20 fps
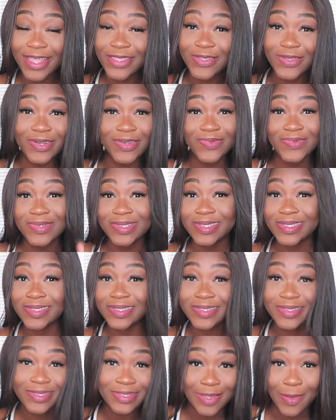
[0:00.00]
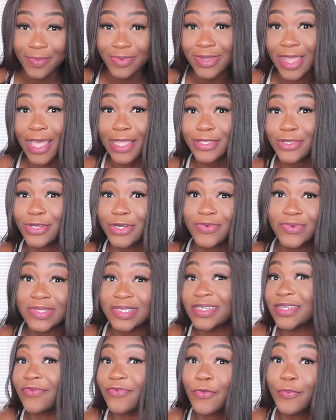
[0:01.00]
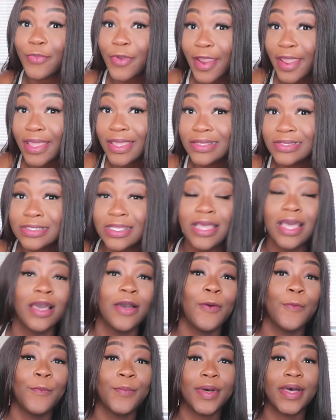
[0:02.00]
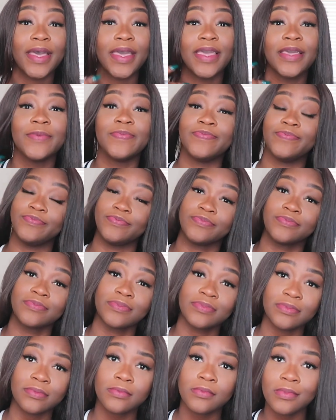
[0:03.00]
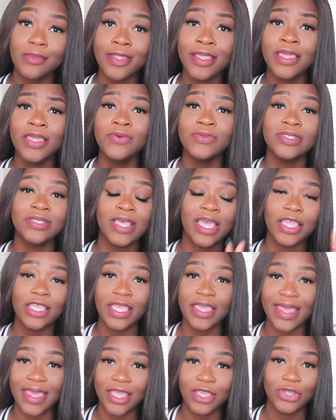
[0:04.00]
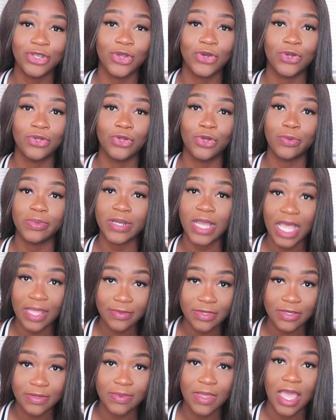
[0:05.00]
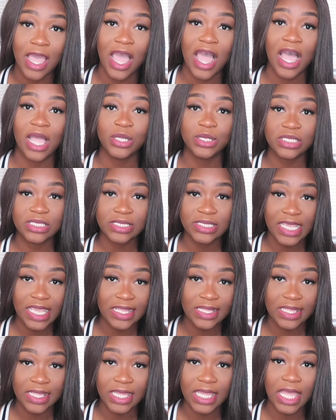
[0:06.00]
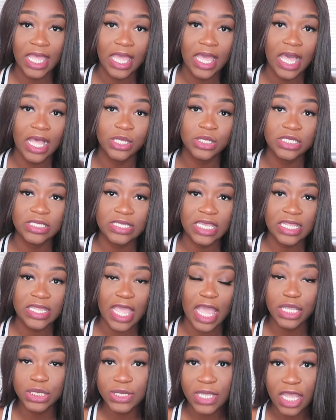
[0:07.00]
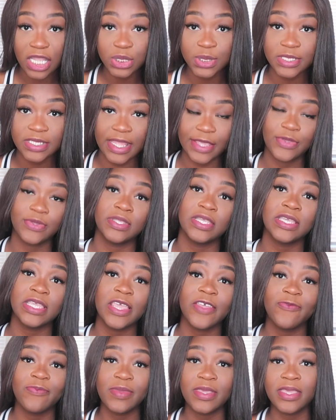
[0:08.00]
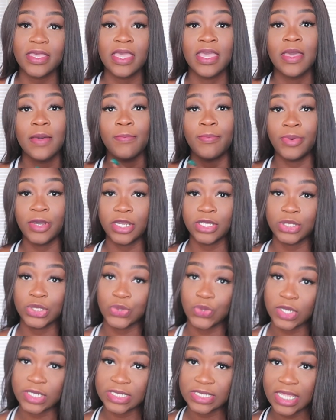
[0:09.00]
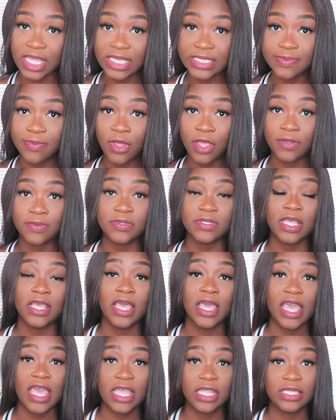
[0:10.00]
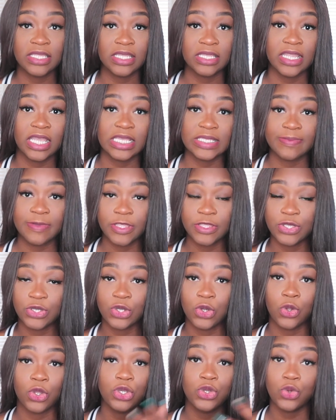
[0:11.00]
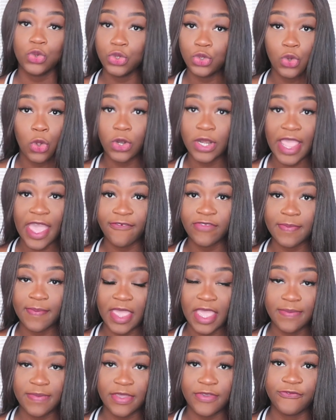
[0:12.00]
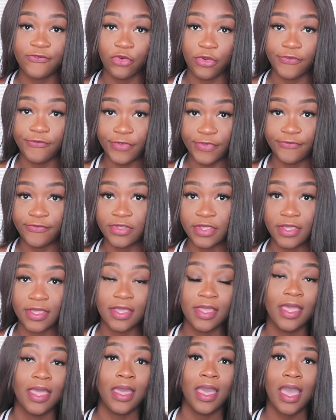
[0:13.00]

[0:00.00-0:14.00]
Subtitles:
I thought it was a different price. But he was like, yeah, you know, no problem, I'll just take the extra 100 that you did give me, put it towards next month, and then next month you only have to pay me $450.